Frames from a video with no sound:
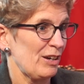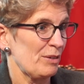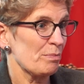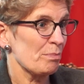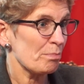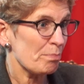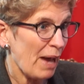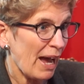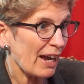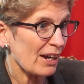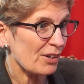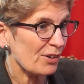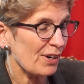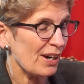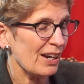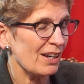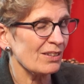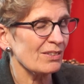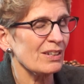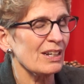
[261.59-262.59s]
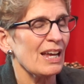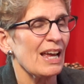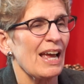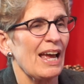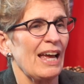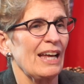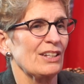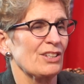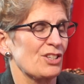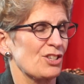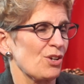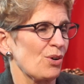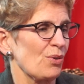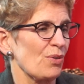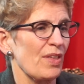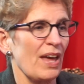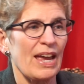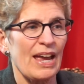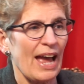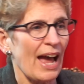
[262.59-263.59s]
background, and so
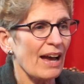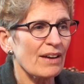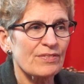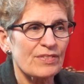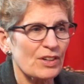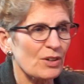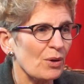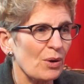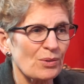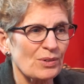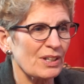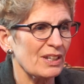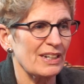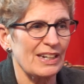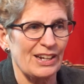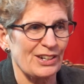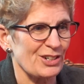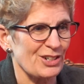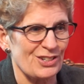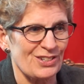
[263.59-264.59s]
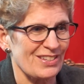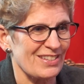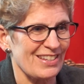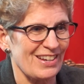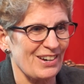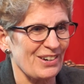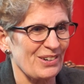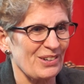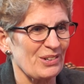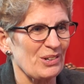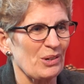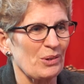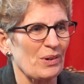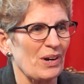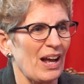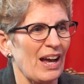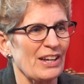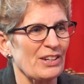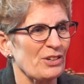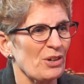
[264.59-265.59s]
they have their own connections there, and
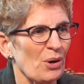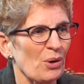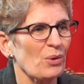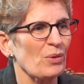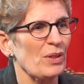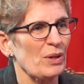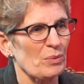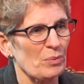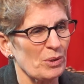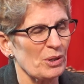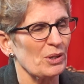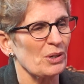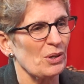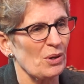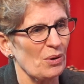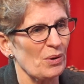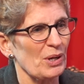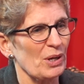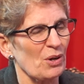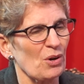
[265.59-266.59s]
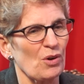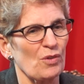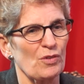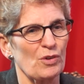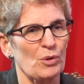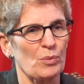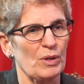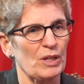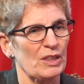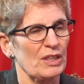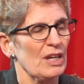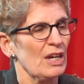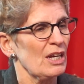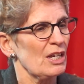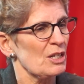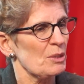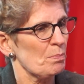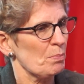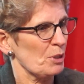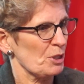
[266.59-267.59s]
I know that we're going over with
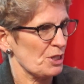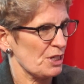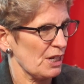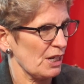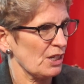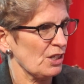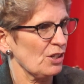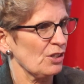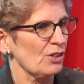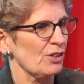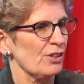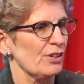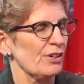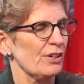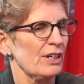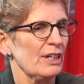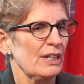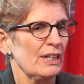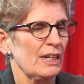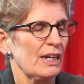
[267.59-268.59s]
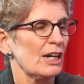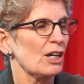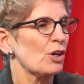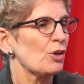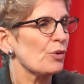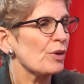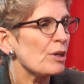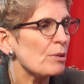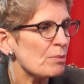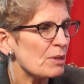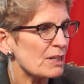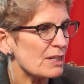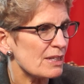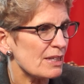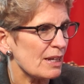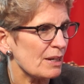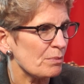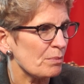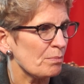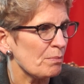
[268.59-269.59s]
particular agreements
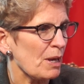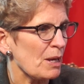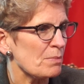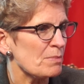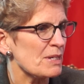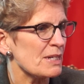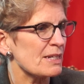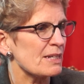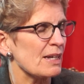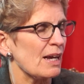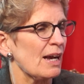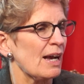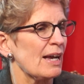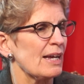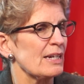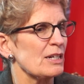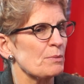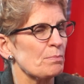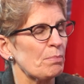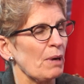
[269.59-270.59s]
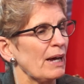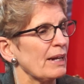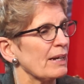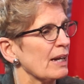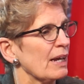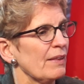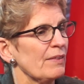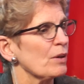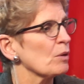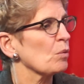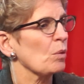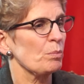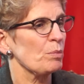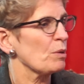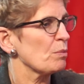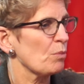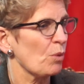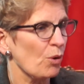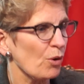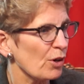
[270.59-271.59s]
that may be signed, but there will be
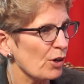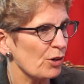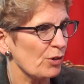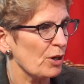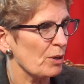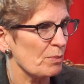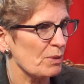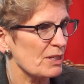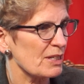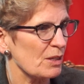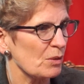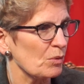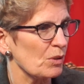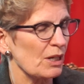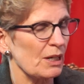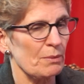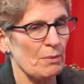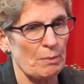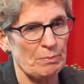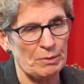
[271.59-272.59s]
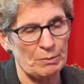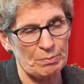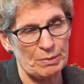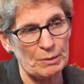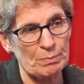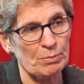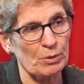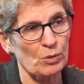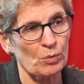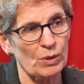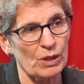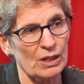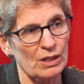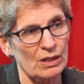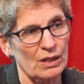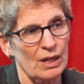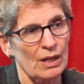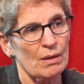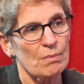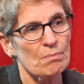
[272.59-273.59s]
more agreements that will come up, and people
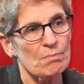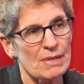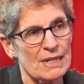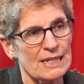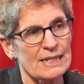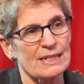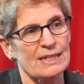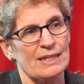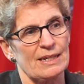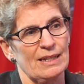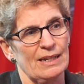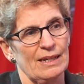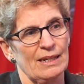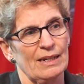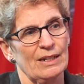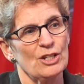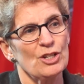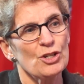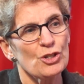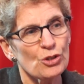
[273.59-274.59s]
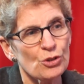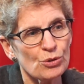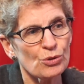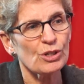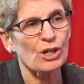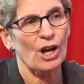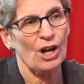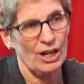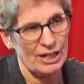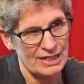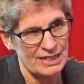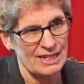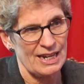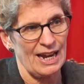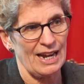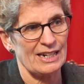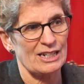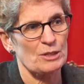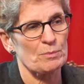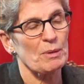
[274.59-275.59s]
will meet new
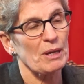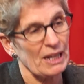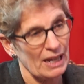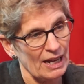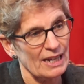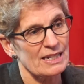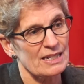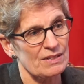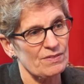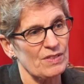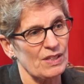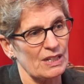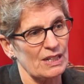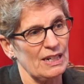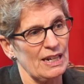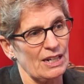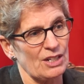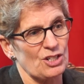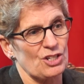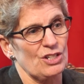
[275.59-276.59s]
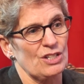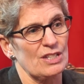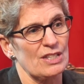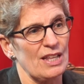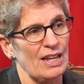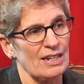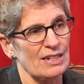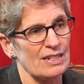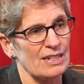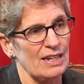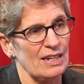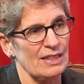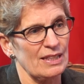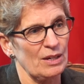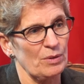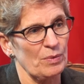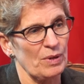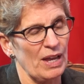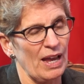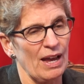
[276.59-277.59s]
contacts because of the connections
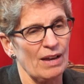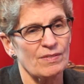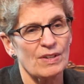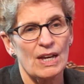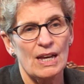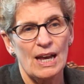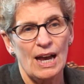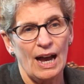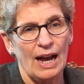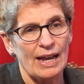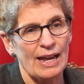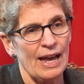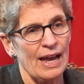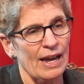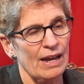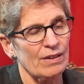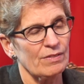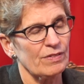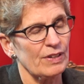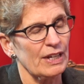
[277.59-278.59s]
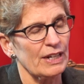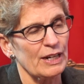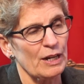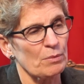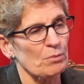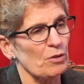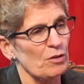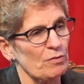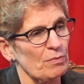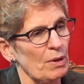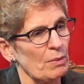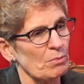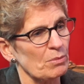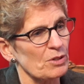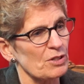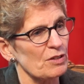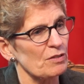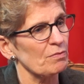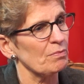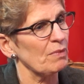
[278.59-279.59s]
that we have. I have a number of members of